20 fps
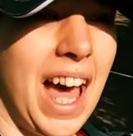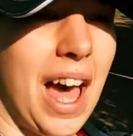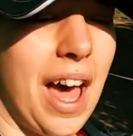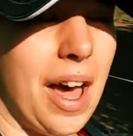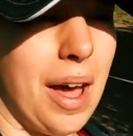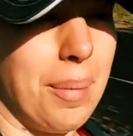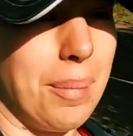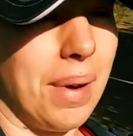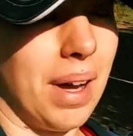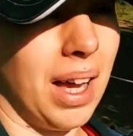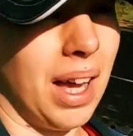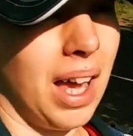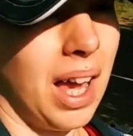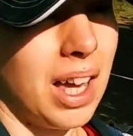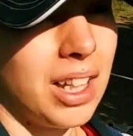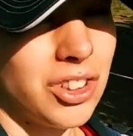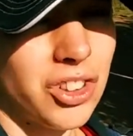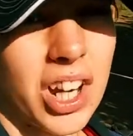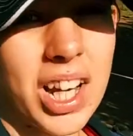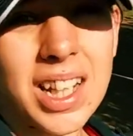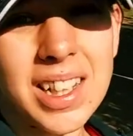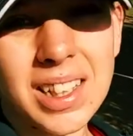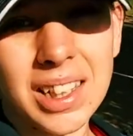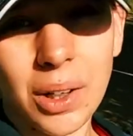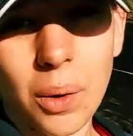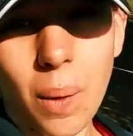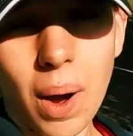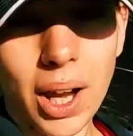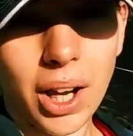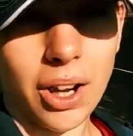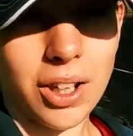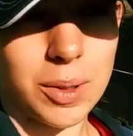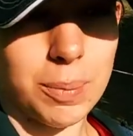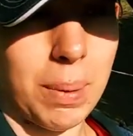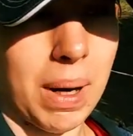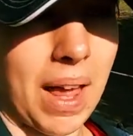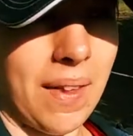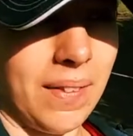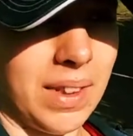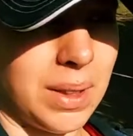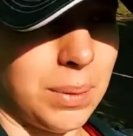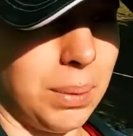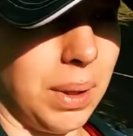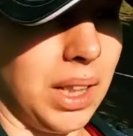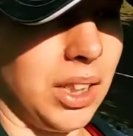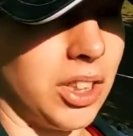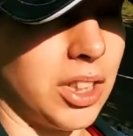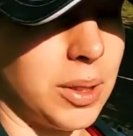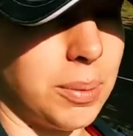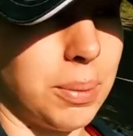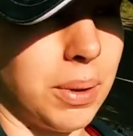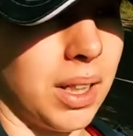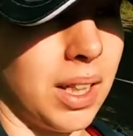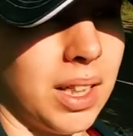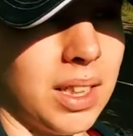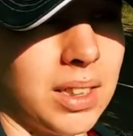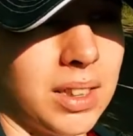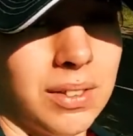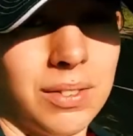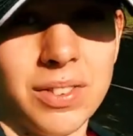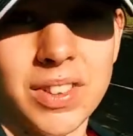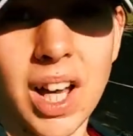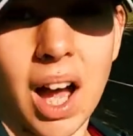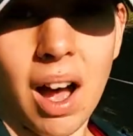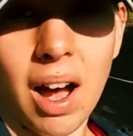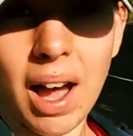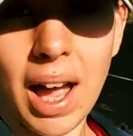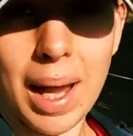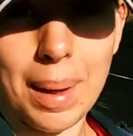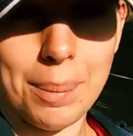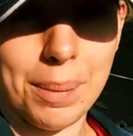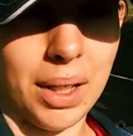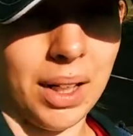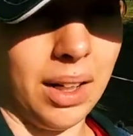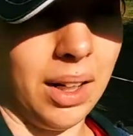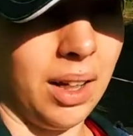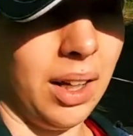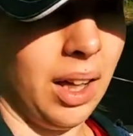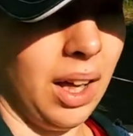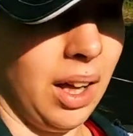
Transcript: Training didn't quite go to plan this week just because of time and